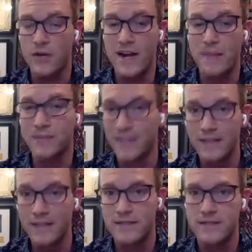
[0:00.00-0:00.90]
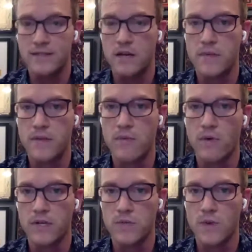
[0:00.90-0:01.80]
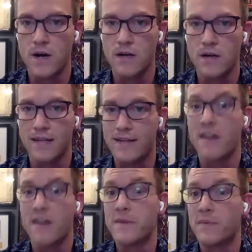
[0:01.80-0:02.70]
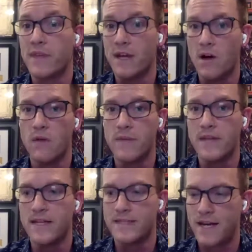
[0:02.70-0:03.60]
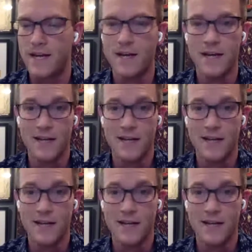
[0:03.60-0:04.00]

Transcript: creating playlists is going to be important as well like the amount of people that call me that say